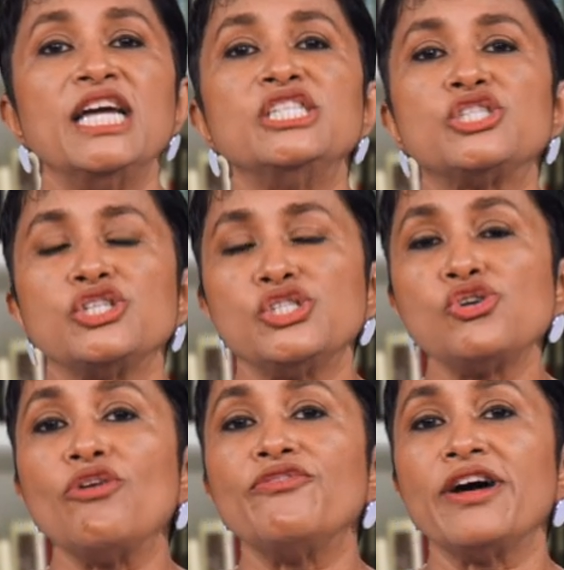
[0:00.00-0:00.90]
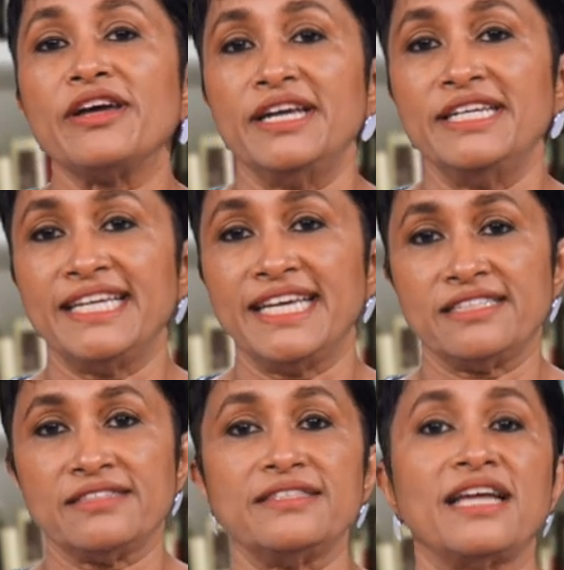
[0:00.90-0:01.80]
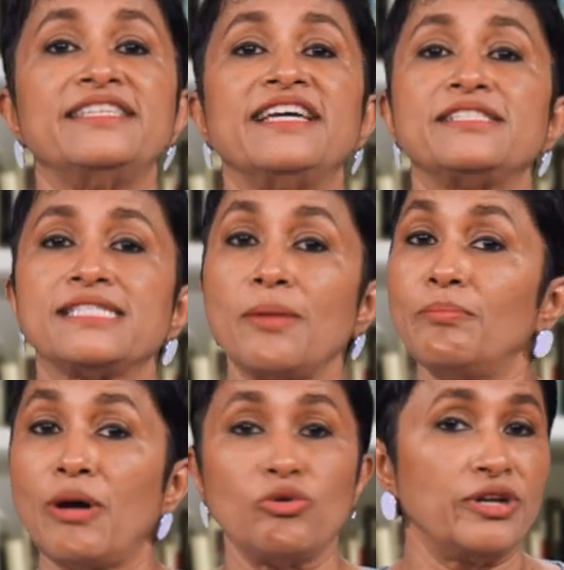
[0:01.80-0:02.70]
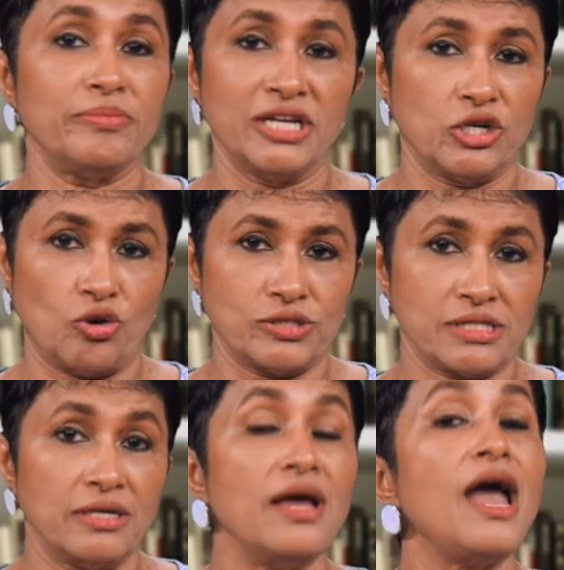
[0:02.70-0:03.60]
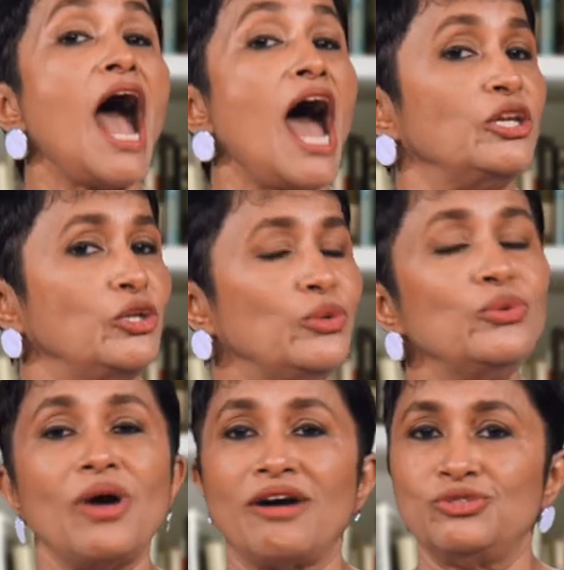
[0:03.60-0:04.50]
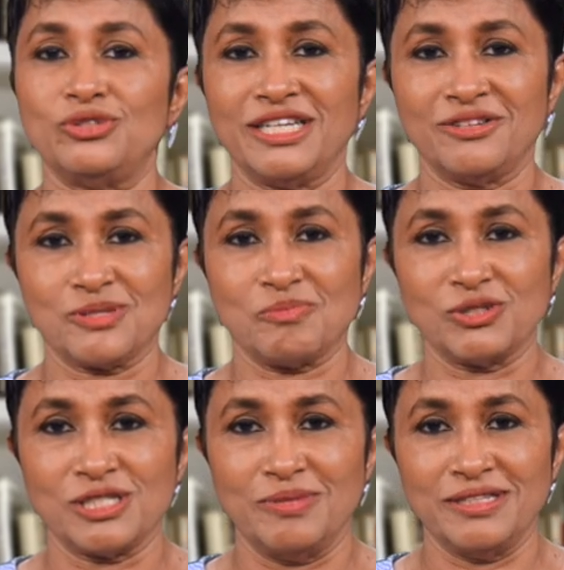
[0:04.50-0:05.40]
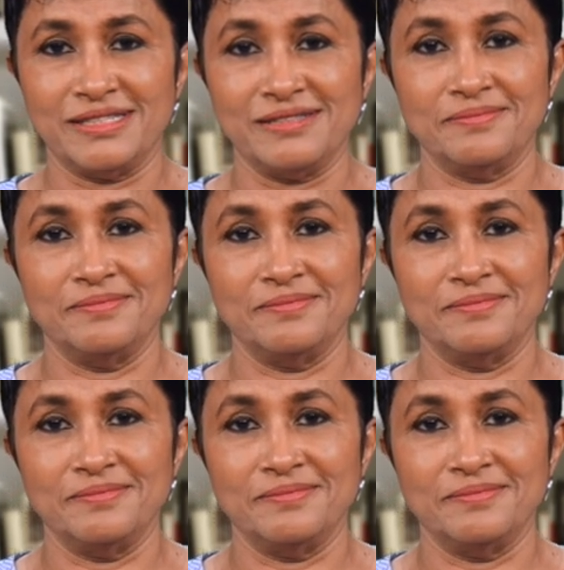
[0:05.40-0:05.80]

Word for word: it's a surefire indicator that there is some boundary being crossed and you have to take responsibility.